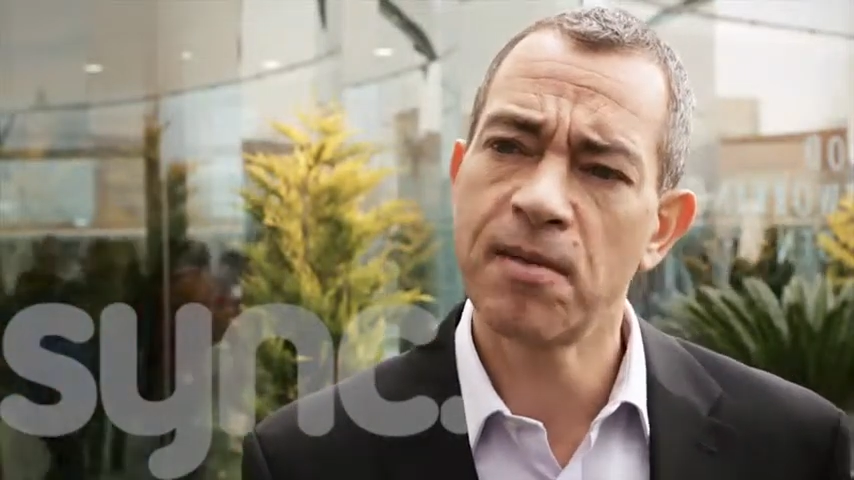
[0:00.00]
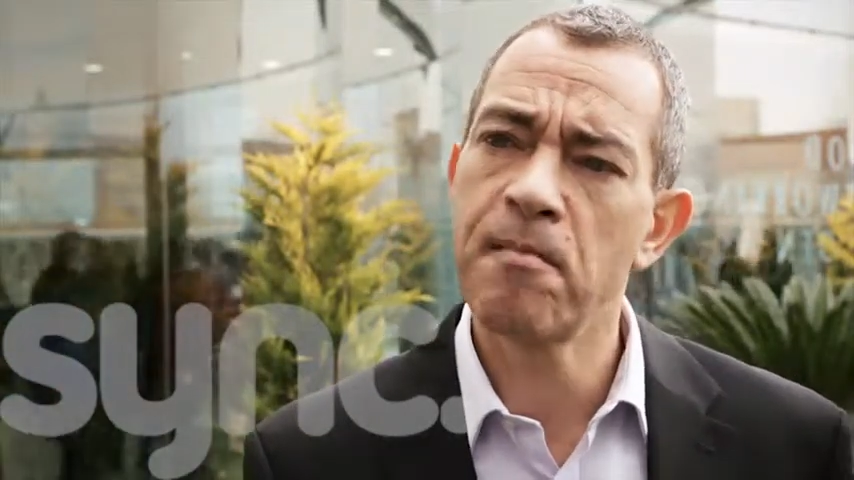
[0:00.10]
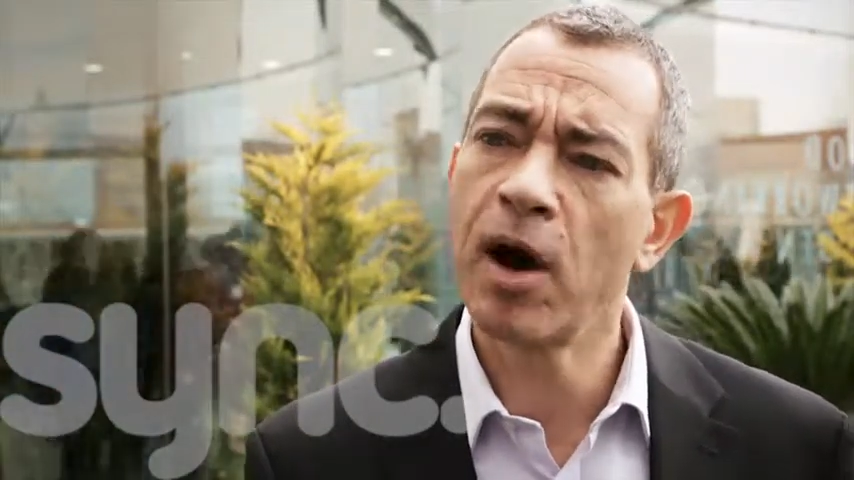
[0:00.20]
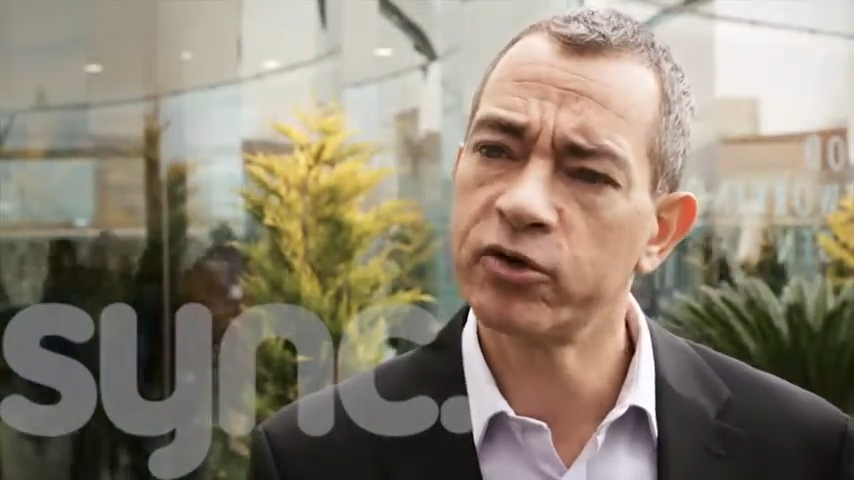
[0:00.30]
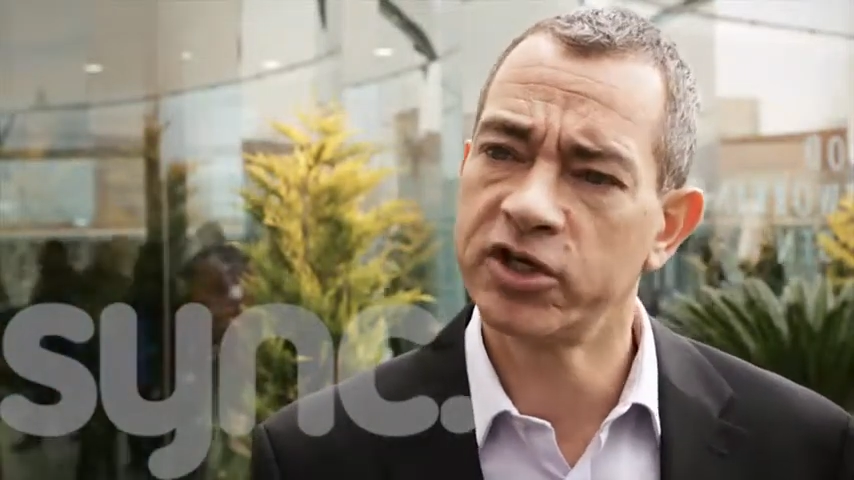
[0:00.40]
a
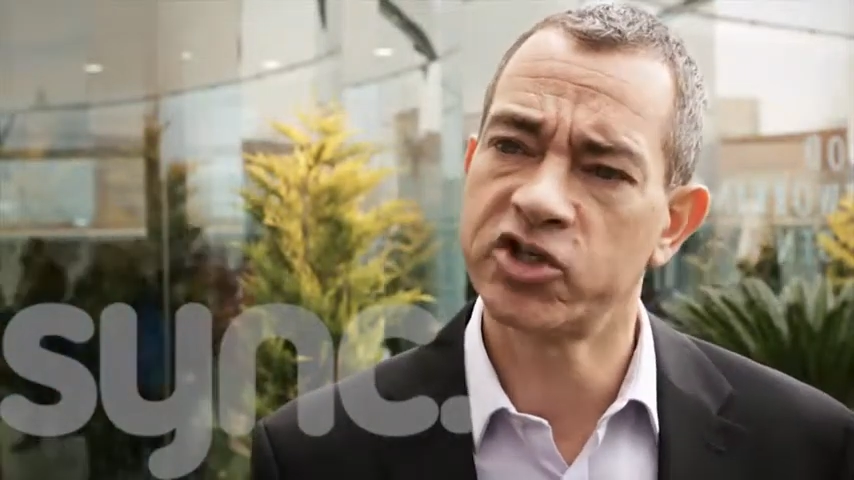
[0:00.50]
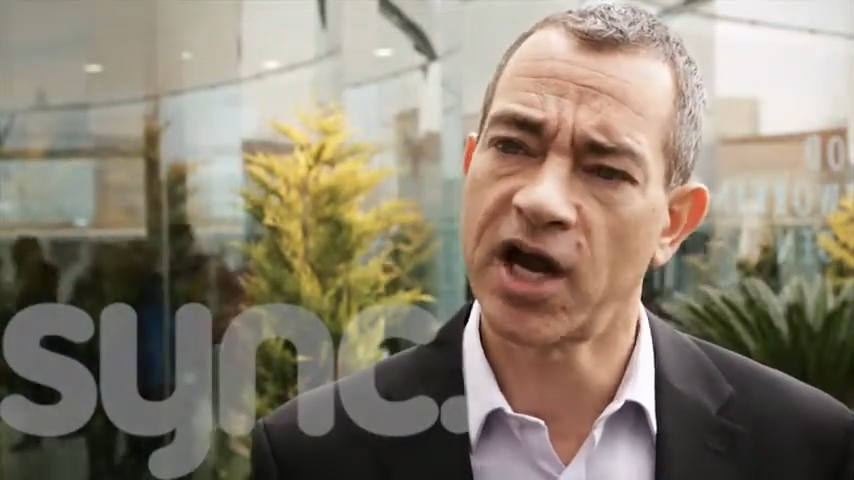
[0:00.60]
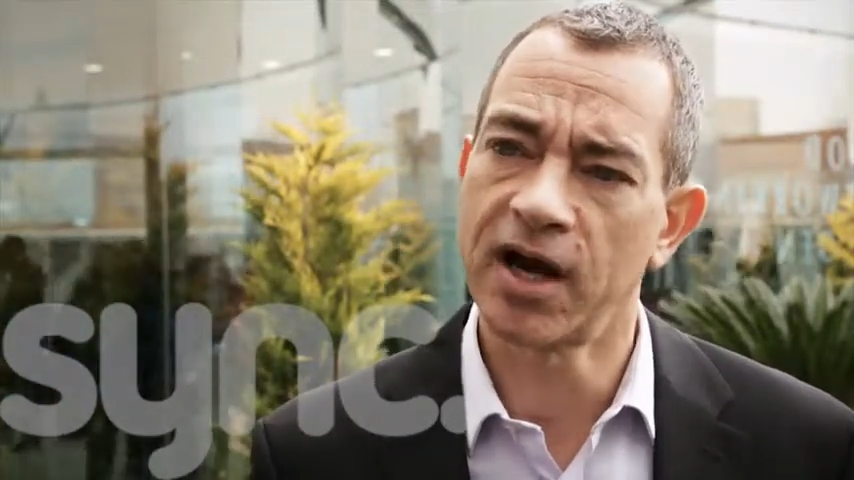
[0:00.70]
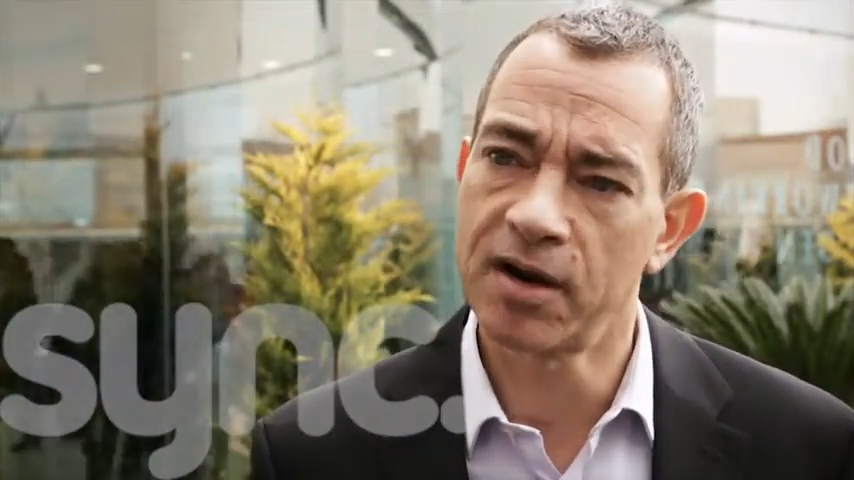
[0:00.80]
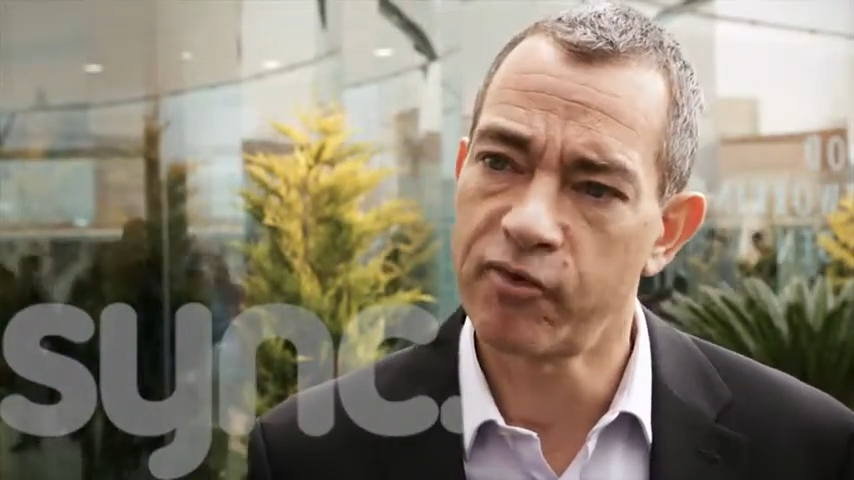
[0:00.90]

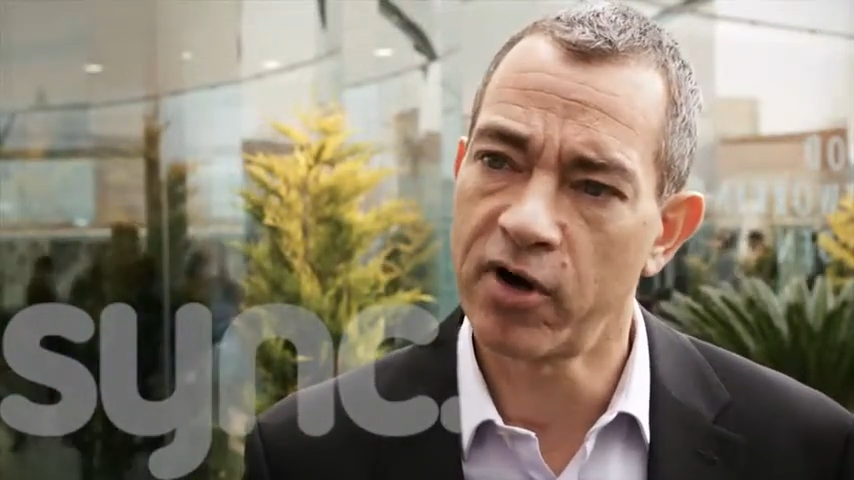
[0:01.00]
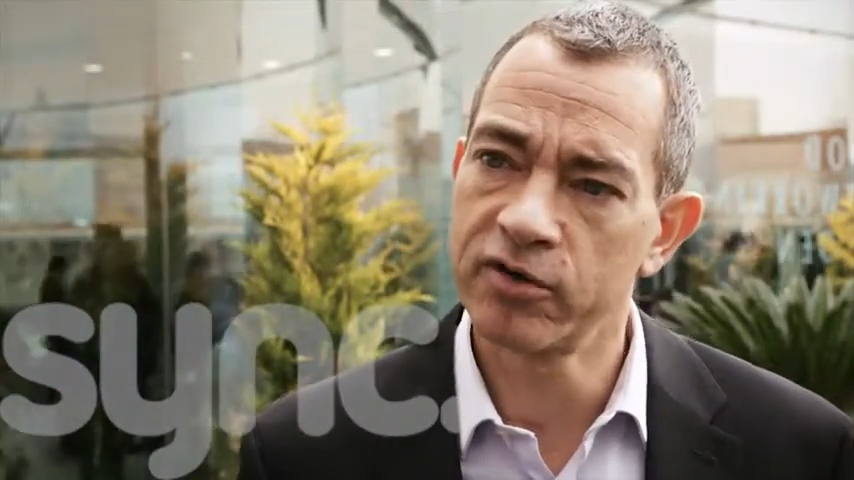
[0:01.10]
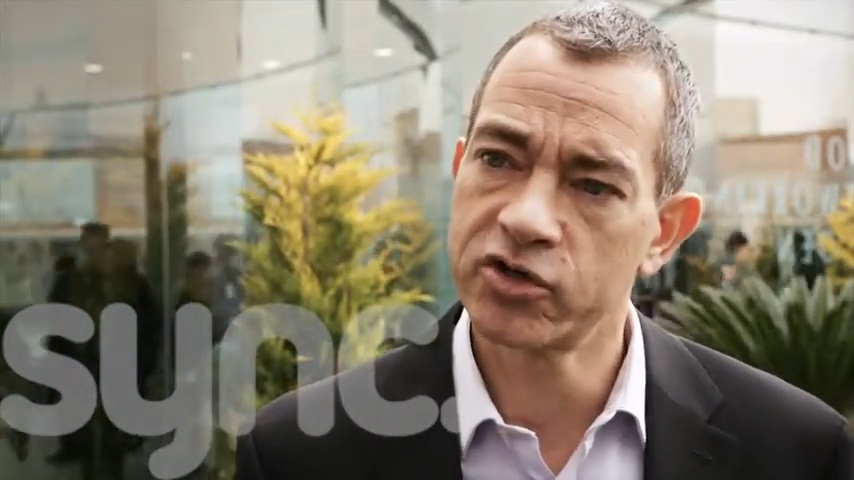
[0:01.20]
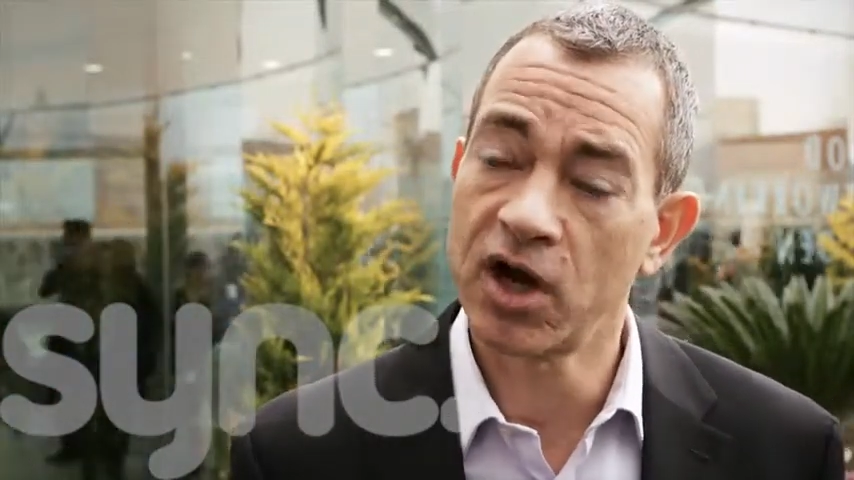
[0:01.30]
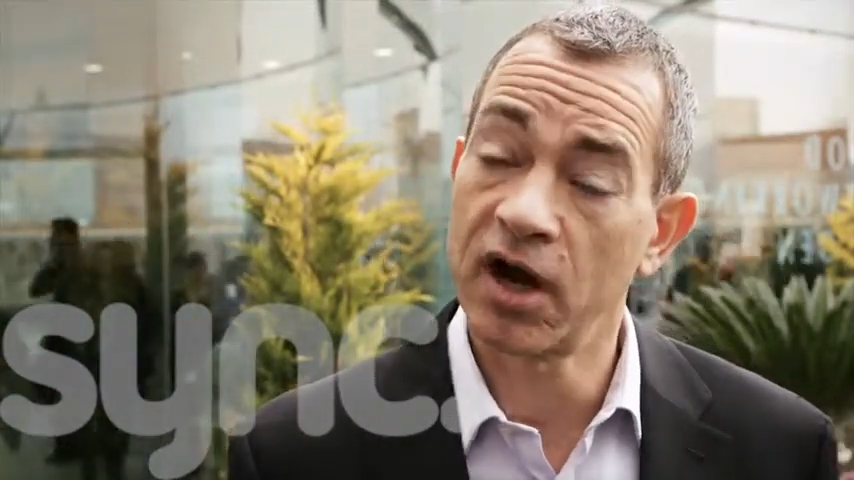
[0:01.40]
multi-channel
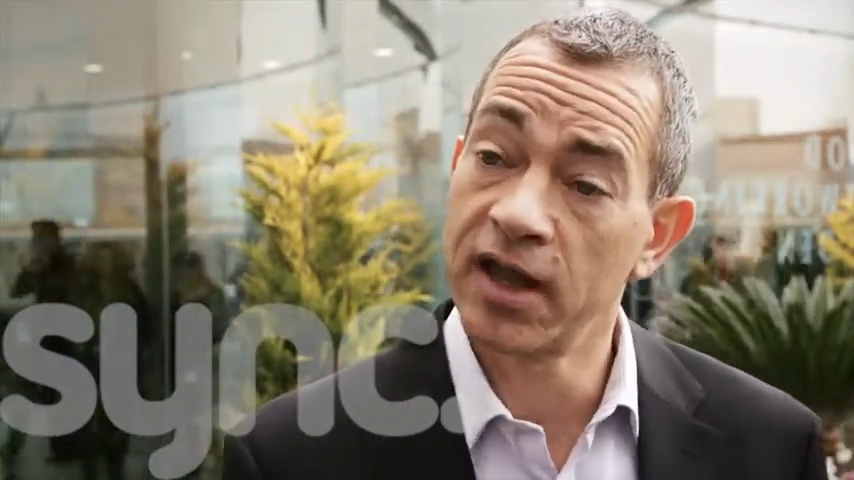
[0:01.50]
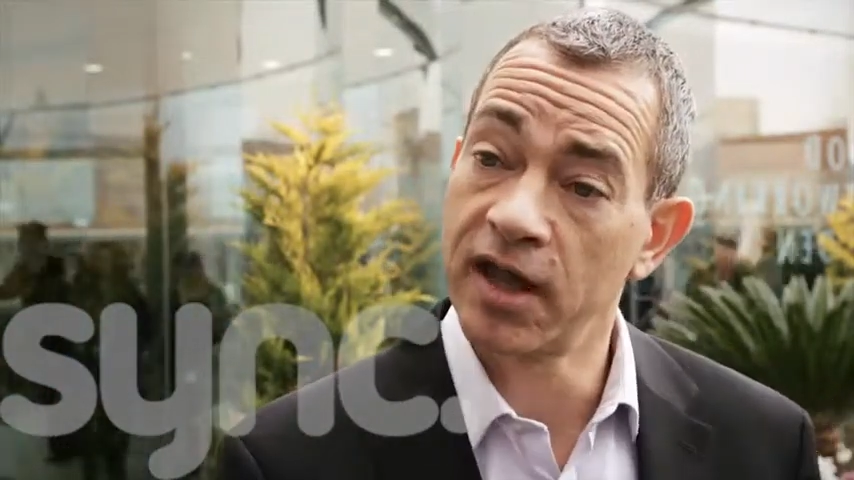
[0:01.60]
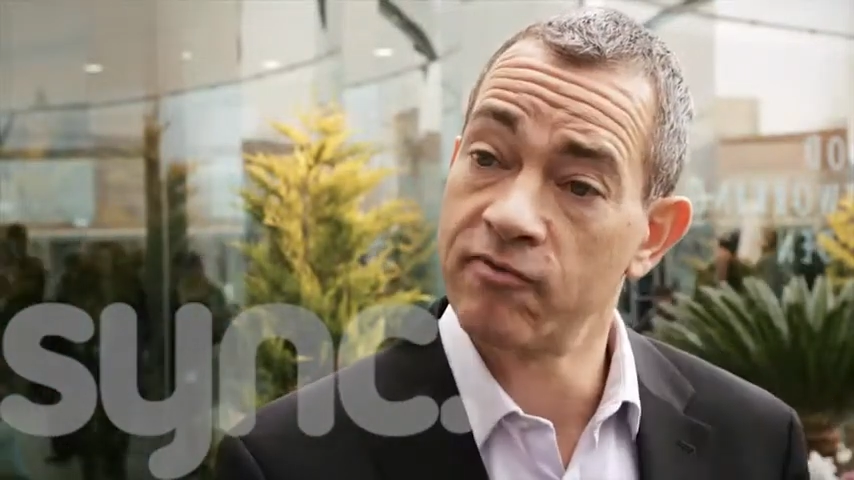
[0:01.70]
approach, i.e.